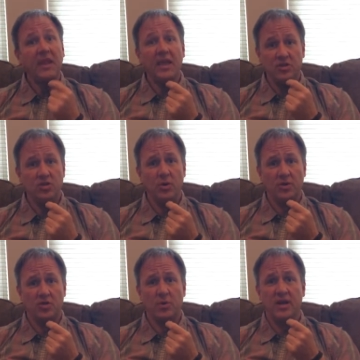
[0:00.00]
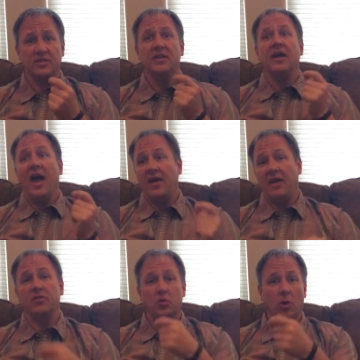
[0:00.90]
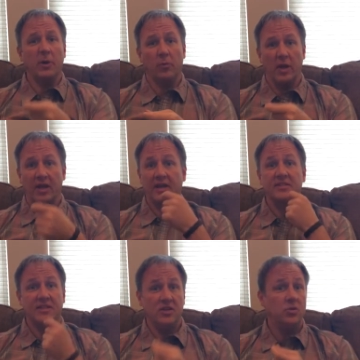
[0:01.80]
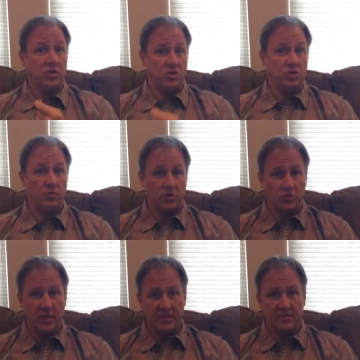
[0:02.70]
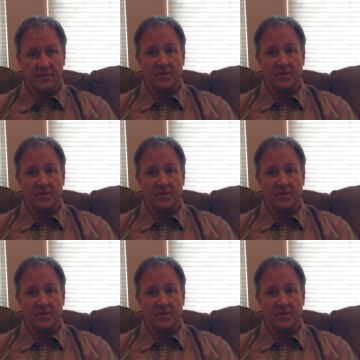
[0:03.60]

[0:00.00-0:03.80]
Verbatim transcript: and chewing the treat and have the doorbell ring and continue to chew the treat.